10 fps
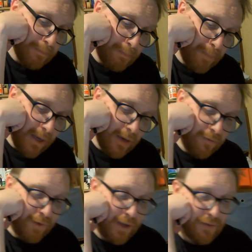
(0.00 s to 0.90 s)
Bean
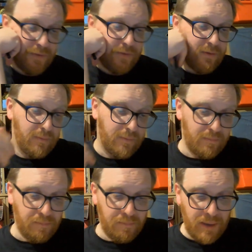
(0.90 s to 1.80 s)
Feast,
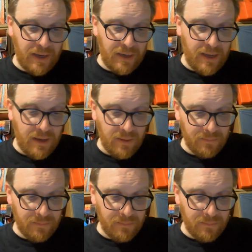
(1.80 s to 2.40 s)
Beanie.